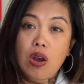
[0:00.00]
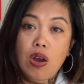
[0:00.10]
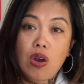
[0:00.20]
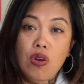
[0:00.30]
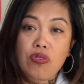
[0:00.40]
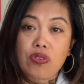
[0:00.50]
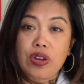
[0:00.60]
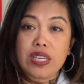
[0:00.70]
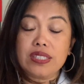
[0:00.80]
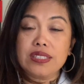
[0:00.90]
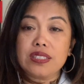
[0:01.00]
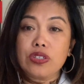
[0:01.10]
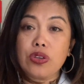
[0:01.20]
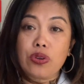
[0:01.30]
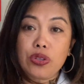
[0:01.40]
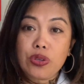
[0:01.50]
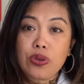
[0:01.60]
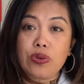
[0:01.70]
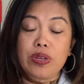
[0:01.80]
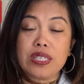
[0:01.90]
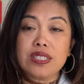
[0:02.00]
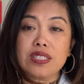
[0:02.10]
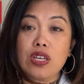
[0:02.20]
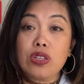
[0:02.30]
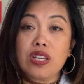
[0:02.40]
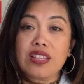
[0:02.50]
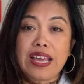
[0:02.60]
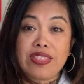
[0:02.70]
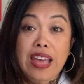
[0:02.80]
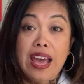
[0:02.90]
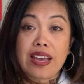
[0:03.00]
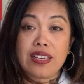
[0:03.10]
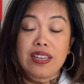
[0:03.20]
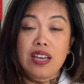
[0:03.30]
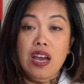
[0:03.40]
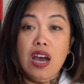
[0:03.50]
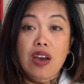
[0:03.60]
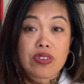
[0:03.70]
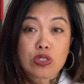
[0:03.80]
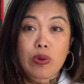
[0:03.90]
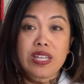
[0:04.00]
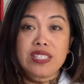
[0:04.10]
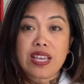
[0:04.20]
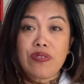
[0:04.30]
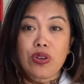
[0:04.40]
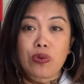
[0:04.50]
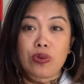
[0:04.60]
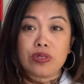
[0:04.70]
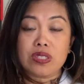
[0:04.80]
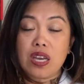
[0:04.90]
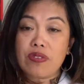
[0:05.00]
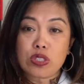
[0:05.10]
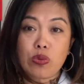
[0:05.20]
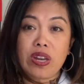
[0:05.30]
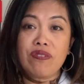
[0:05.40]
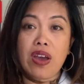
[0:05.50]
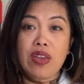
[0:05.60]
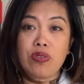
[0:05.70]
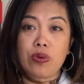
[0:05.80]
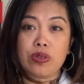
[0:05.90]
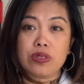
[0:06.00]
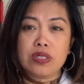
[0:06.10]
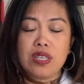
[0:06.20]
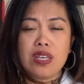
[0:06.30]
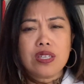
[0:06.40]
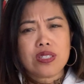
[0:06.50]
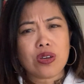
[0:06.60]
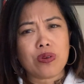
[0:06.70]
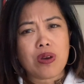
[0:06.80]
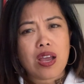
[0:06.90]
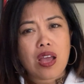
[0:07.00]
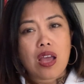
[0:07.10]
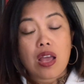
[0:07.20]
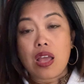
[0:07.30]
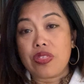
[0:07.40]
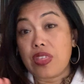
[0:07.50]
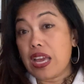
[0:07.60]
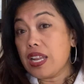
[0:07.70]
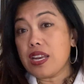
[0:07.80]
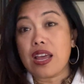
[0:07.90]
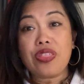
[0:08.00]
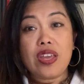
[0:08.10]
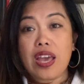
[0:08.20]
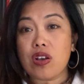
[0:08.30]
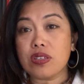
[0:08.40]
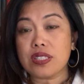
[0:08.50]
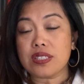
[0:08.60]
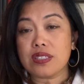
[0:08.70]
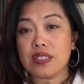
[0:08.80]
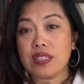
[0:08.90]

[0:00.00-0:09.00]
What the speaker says: ovaries, your uterus, look like that of a 27-year-old, of a 25-year-old. So they did nothing else.